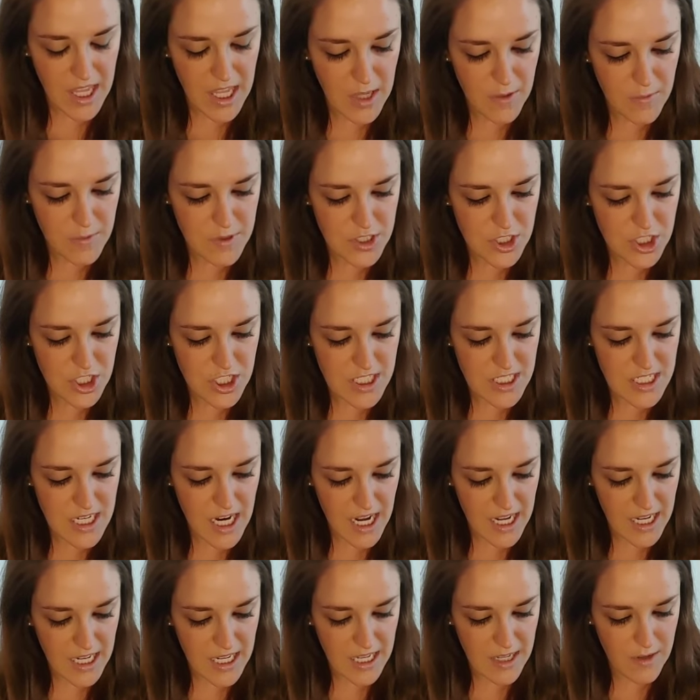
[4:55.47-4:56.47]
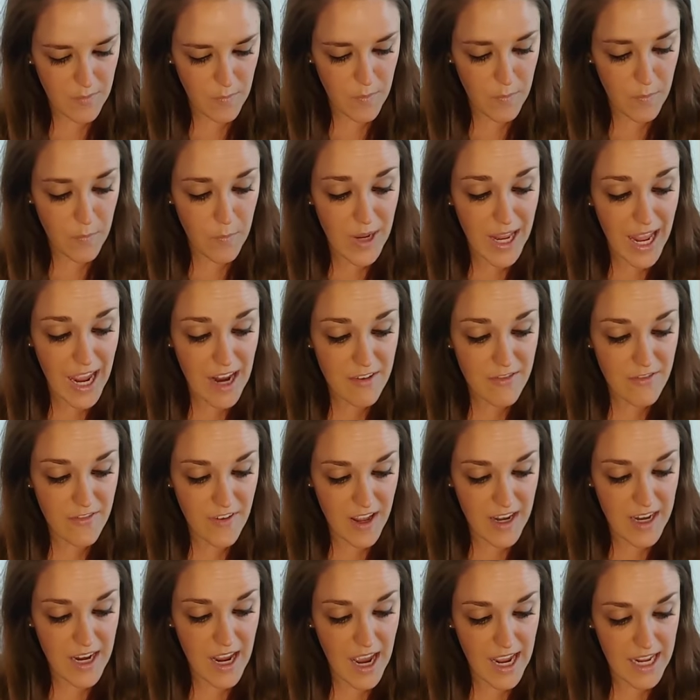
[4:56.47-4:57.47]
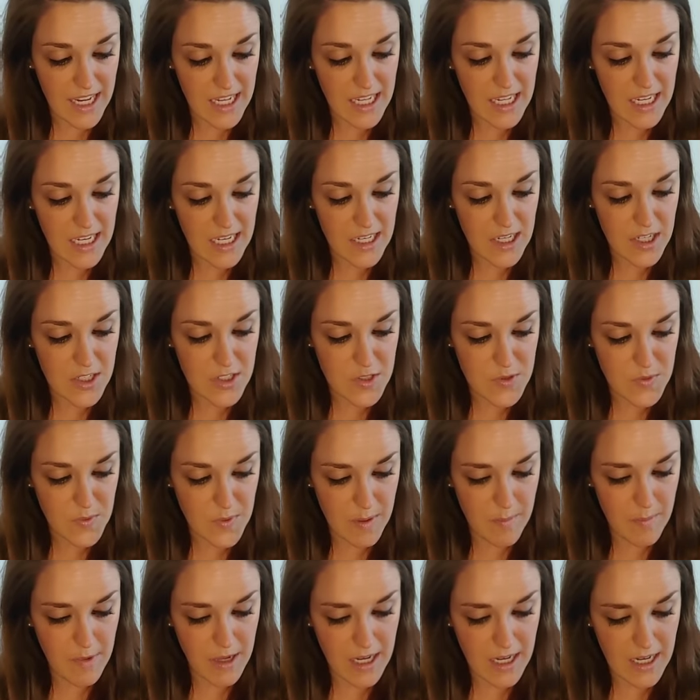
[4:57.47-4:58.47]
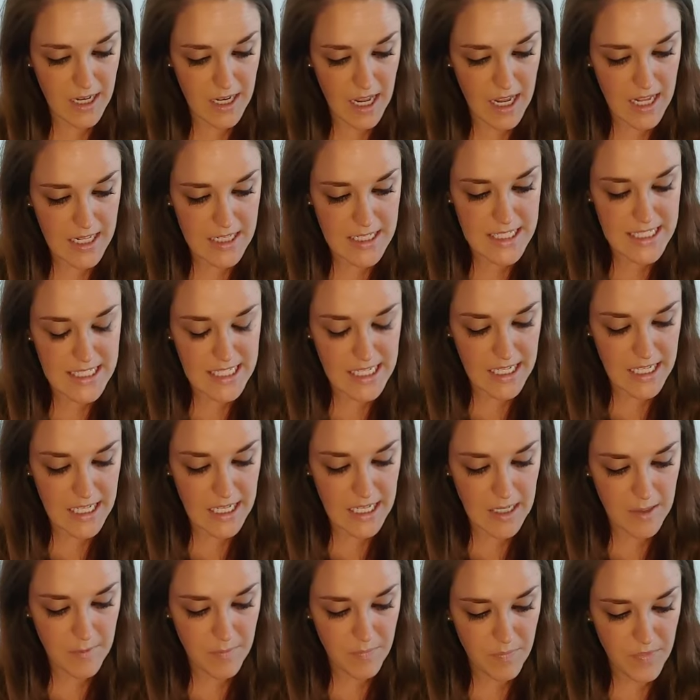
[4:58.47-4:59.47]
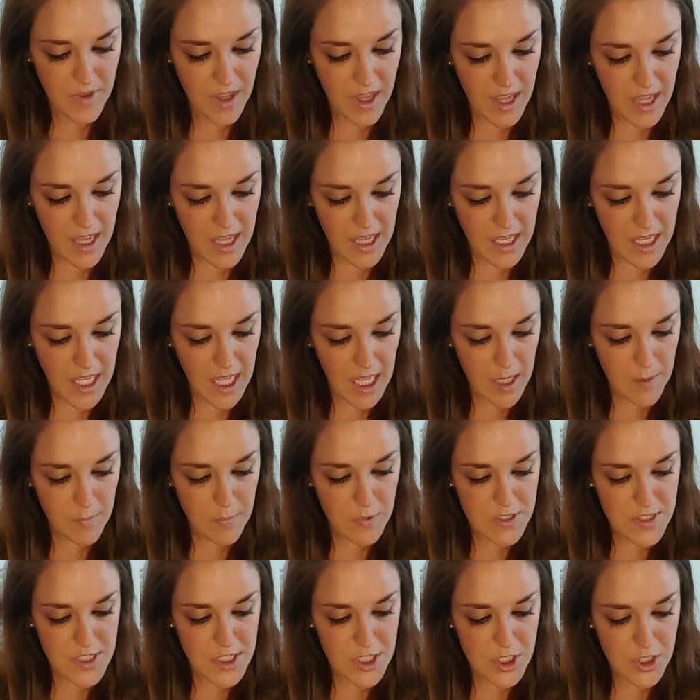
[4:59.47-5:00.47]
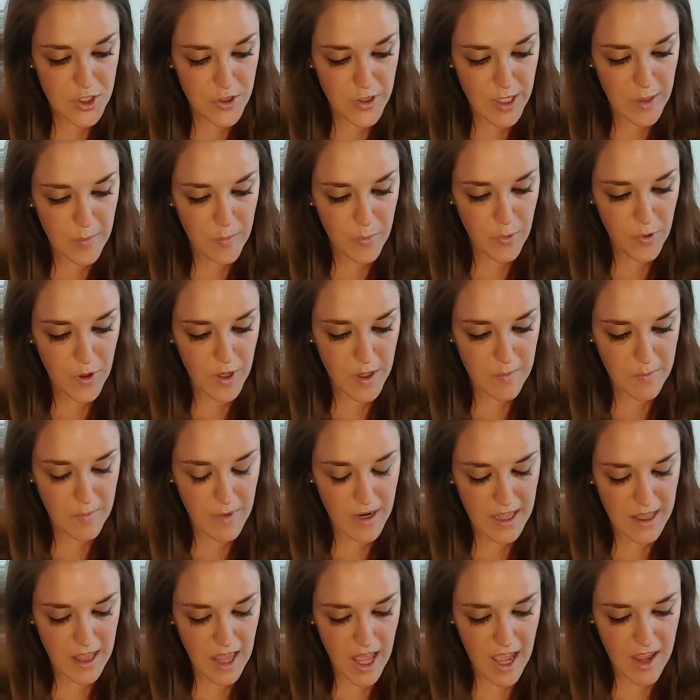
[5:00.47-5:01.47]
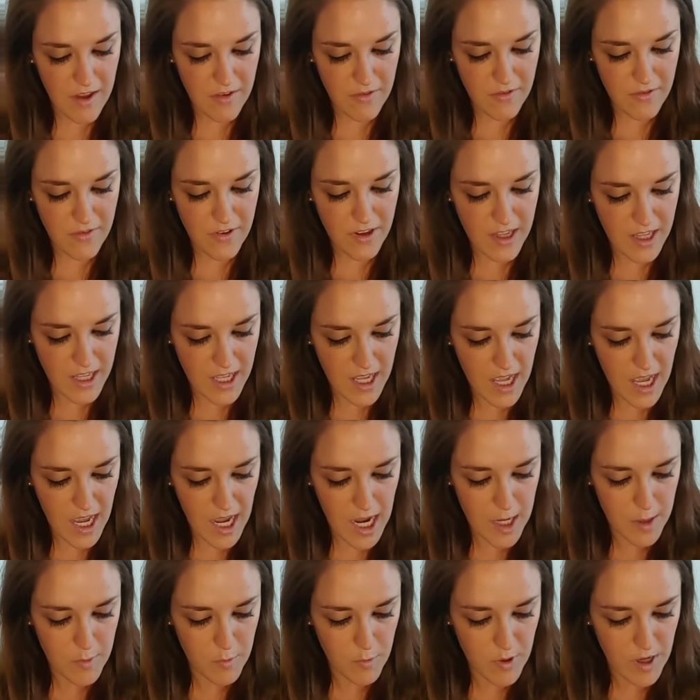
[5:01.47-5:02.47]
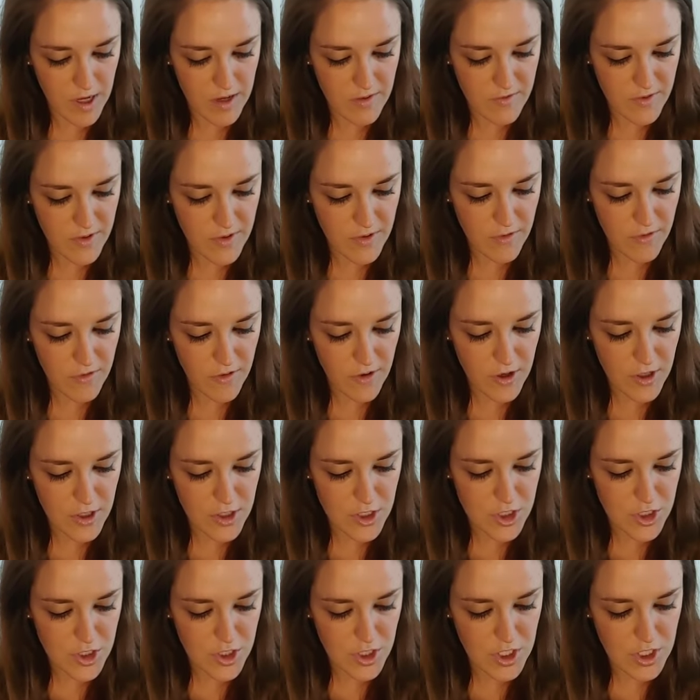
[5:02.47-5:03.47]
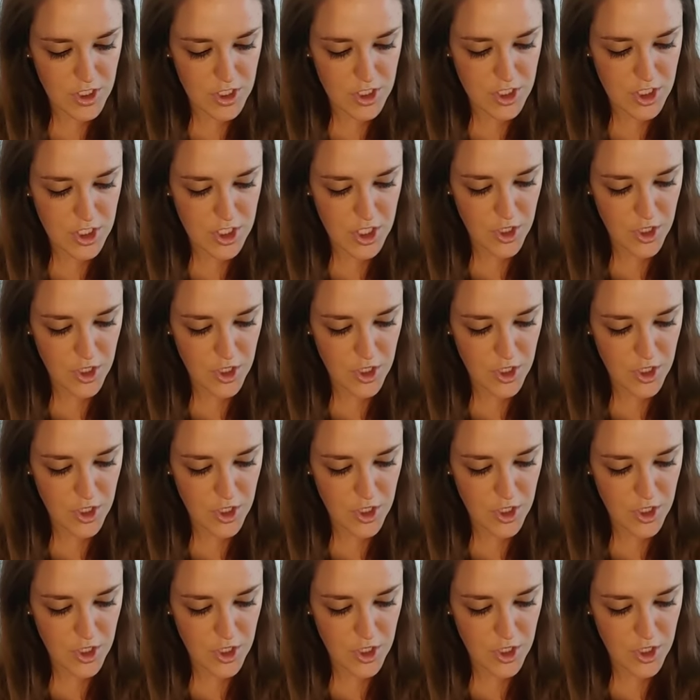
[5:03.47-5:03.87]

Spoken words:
We had fun hiking, swimming, and singing. Camp was a turning point in my life. I'm grateful for a church